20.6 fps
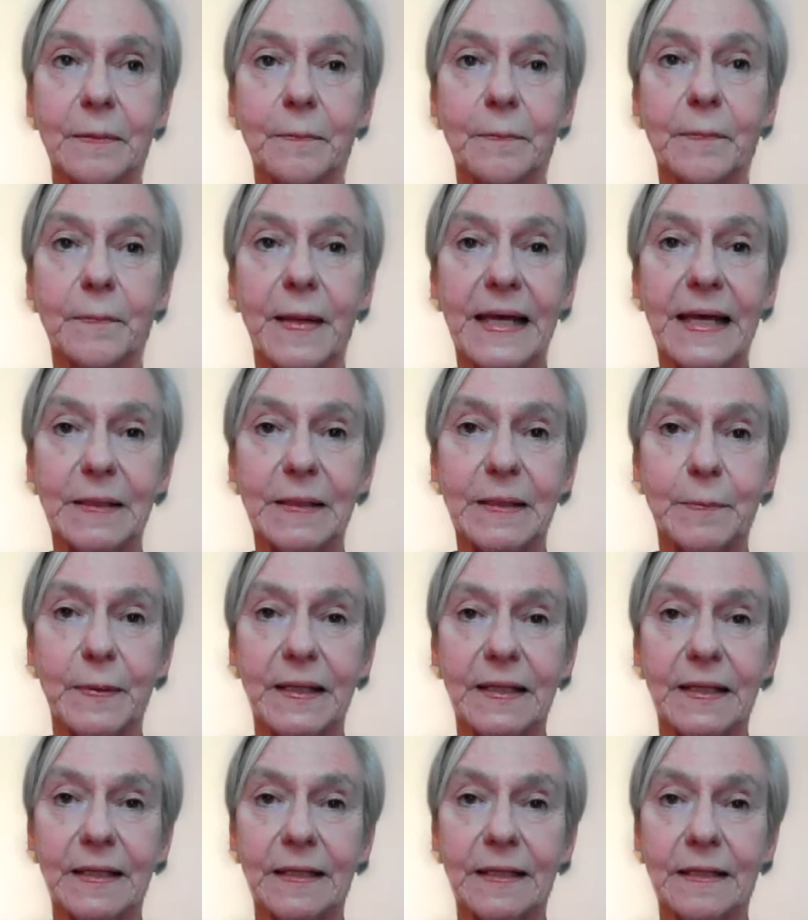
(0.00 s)

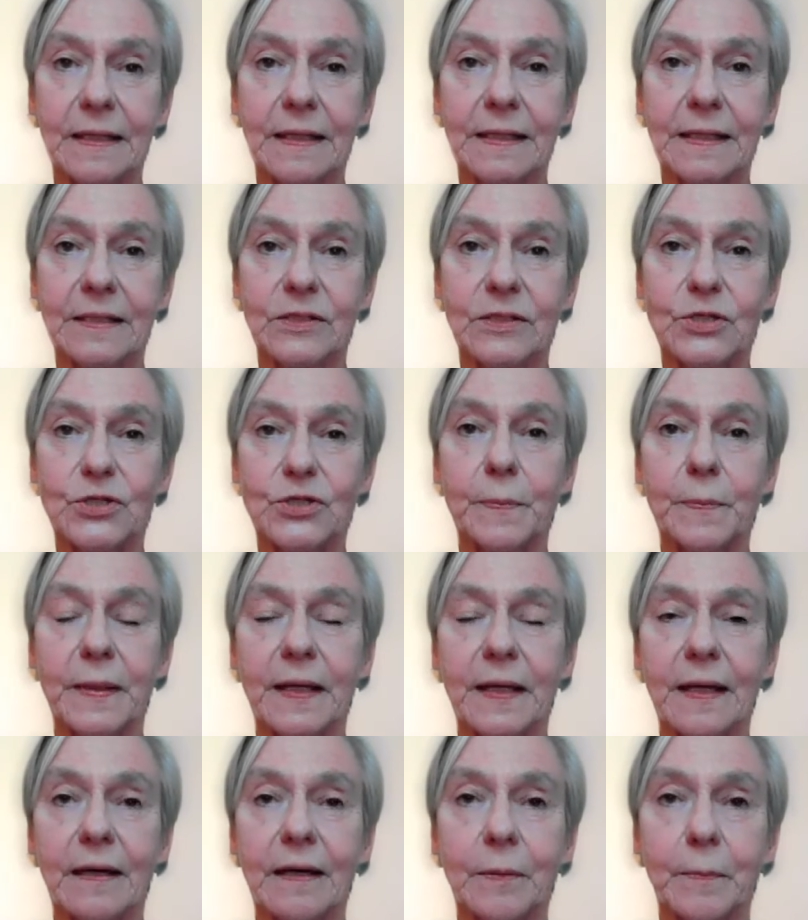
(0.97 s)
maybe into
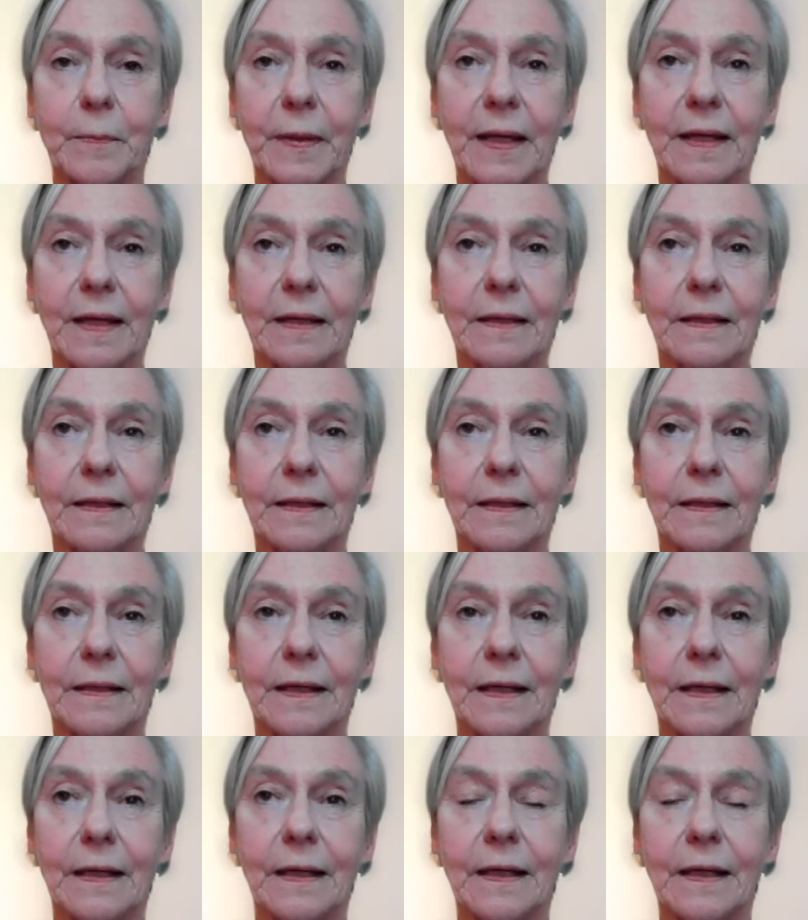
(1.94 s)
becoming
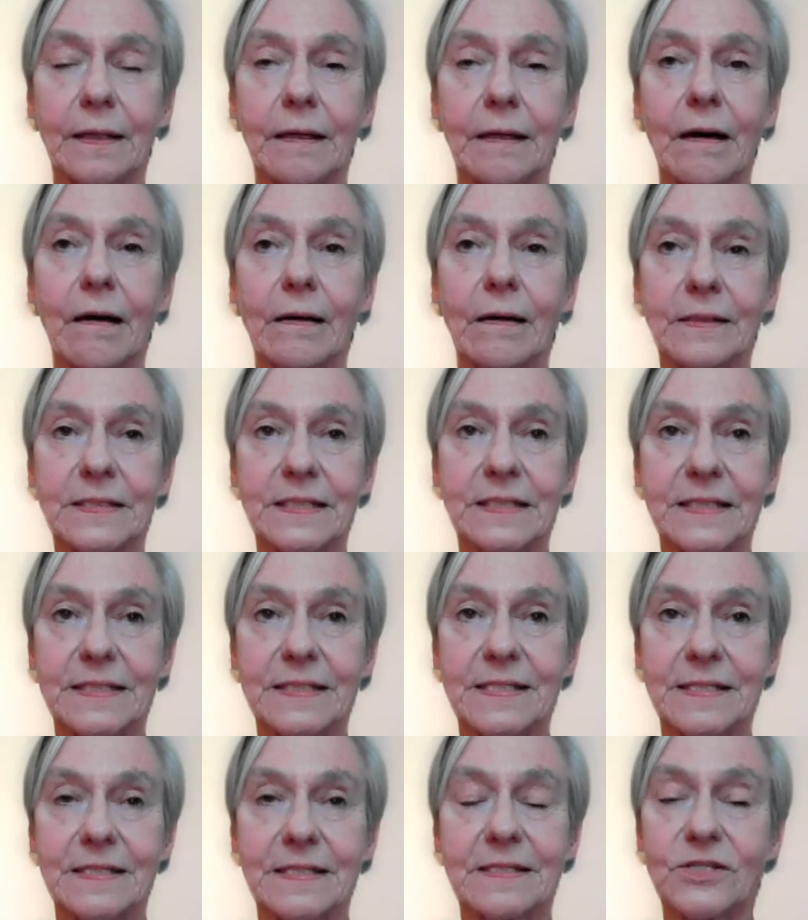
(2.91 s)
an
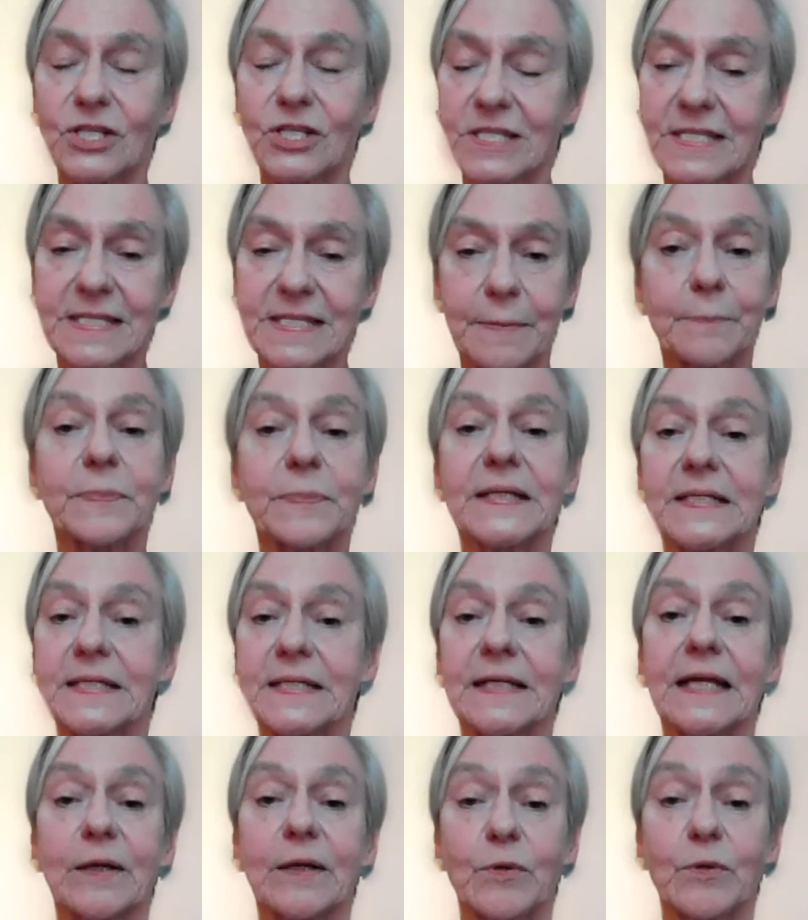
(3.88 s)
artist, just simply
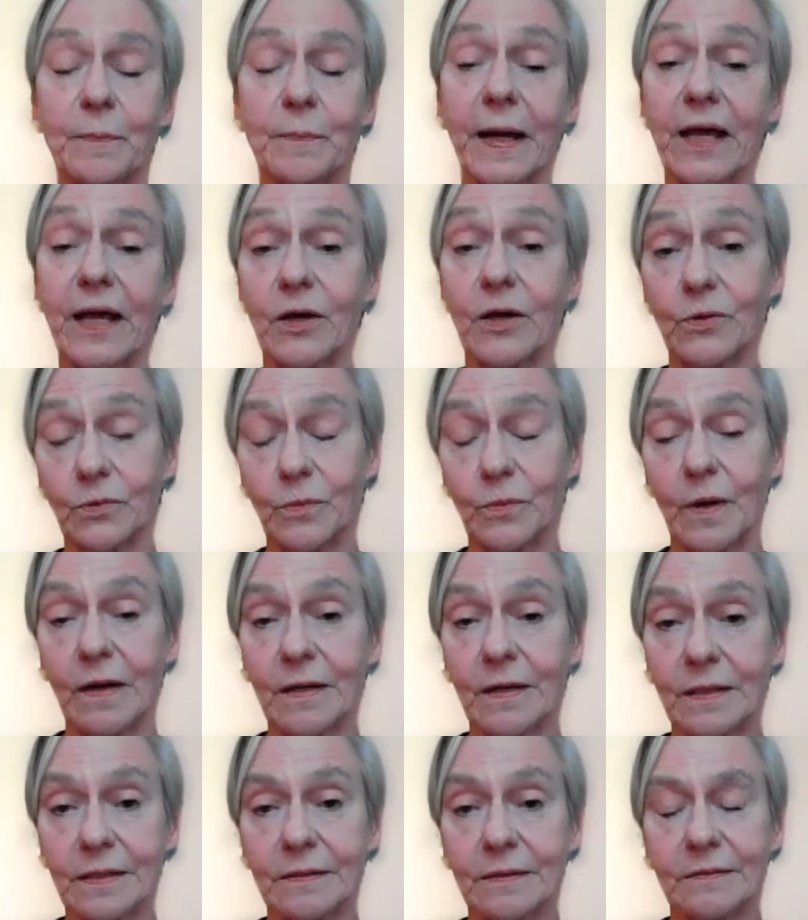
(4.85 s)
dealing with my own
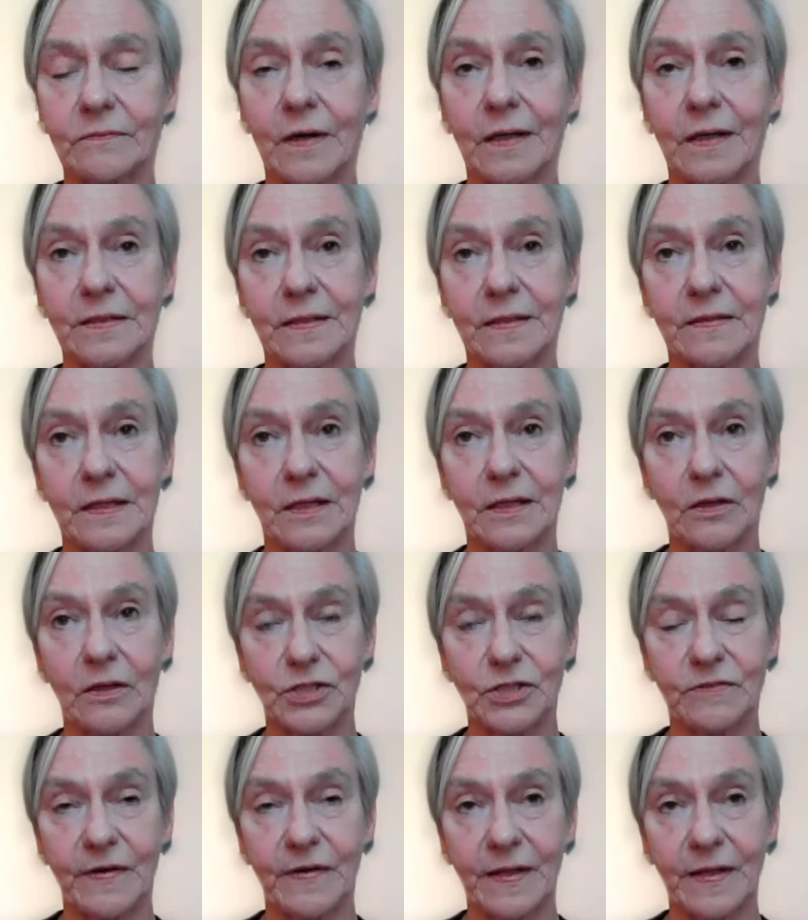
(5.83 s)
work rather than a
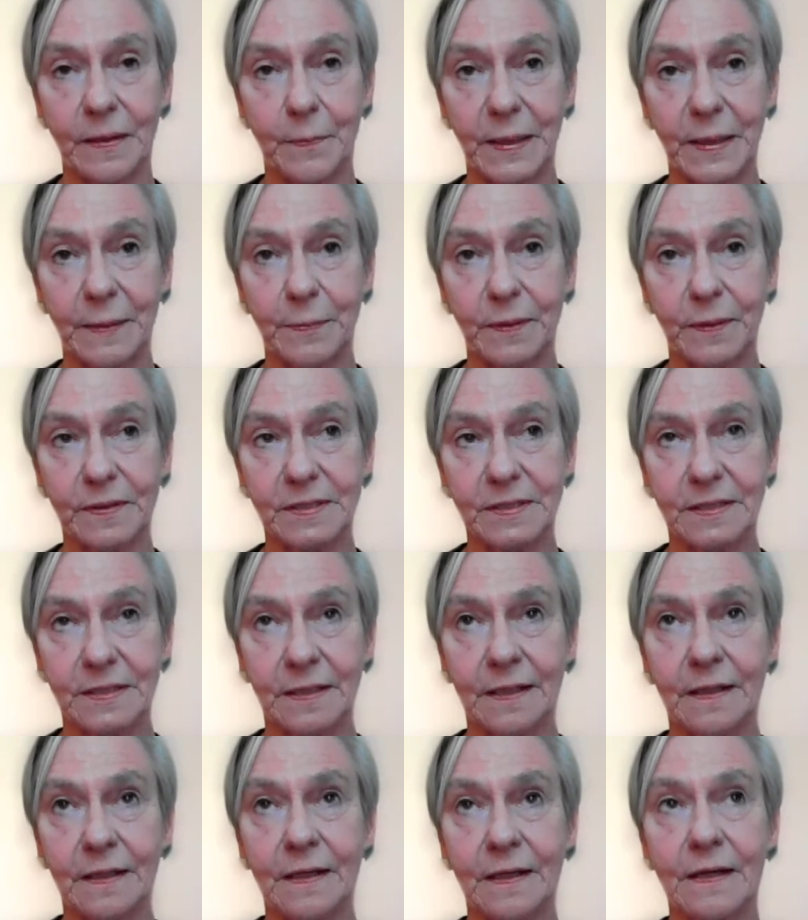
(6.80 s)
lot of other people's.
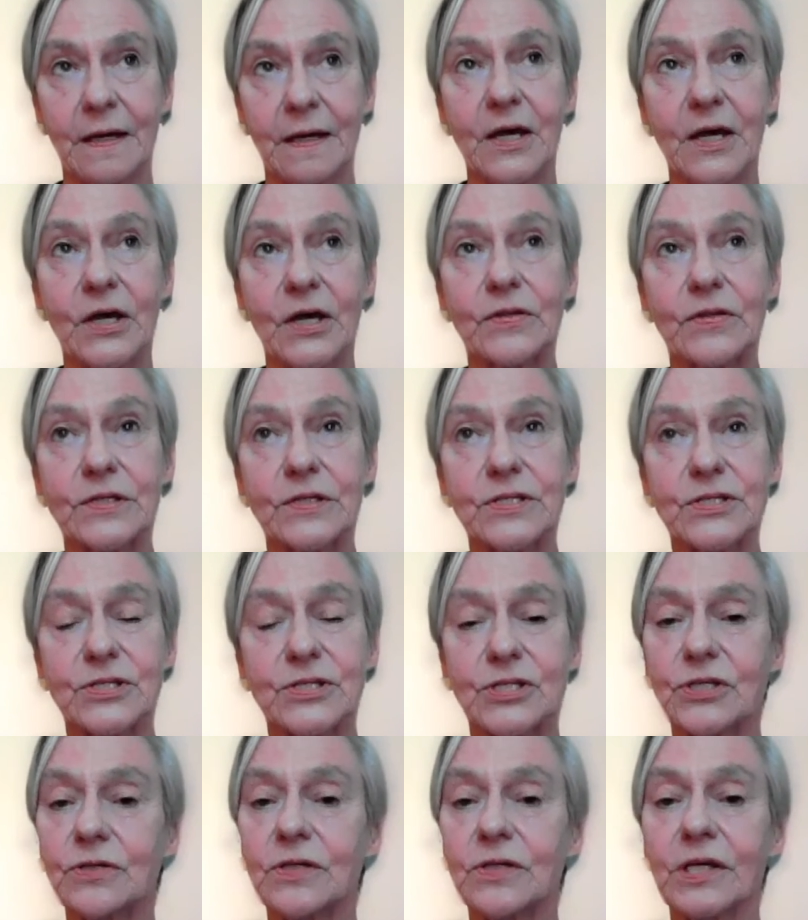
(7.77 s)
The
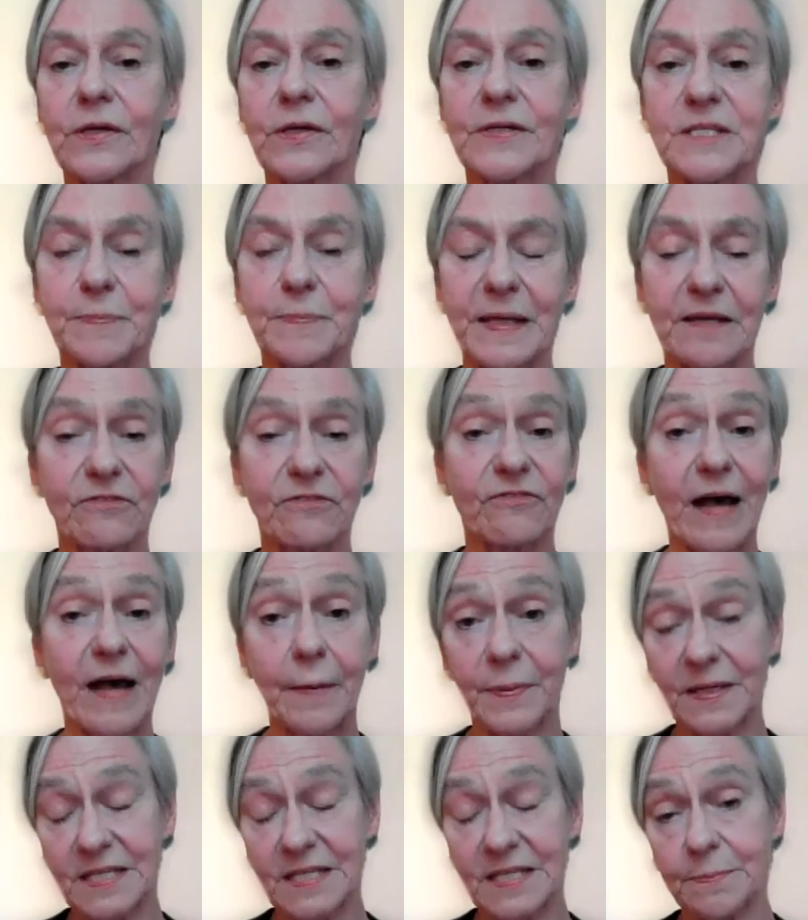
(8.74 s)
studio has been a
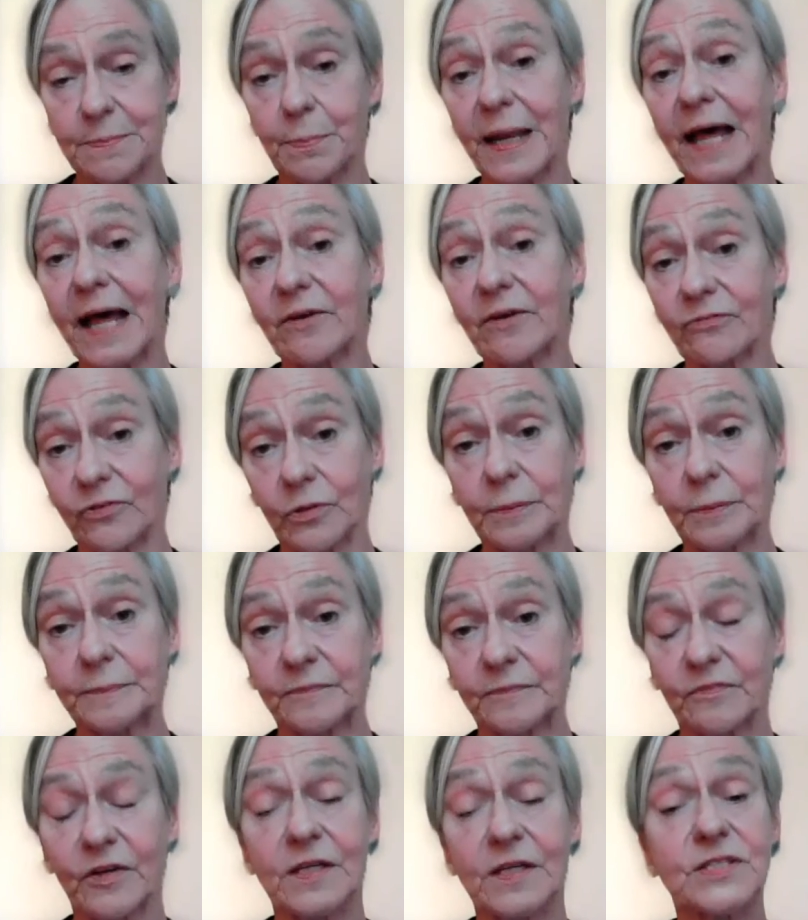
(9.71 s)
fabulous
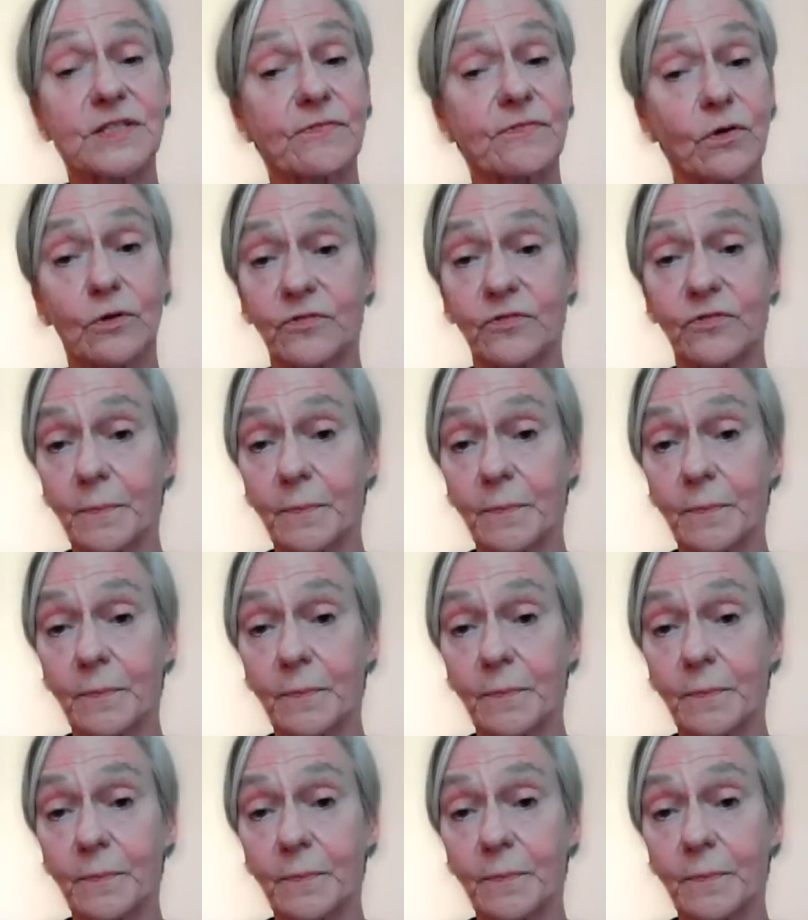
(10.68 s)
platform, first of all